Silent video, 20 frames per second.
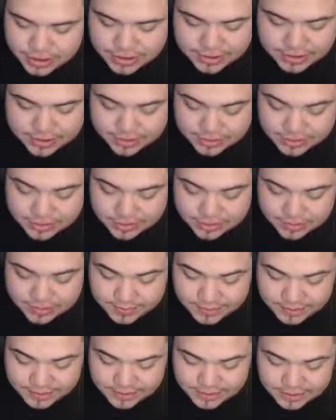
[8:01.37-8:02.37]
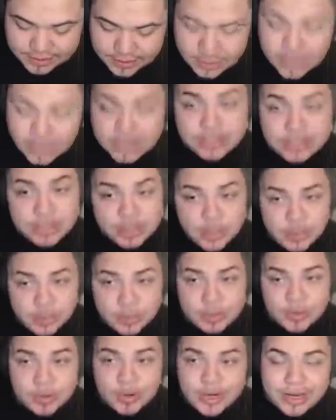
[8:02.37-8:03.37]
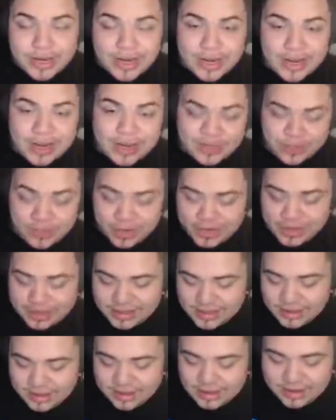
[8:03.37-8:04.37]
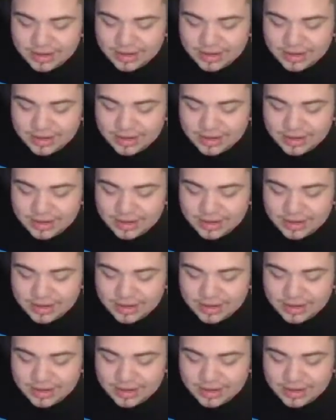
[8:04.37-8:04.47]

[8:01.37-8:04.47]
soon as he super texts. 2.8 right there.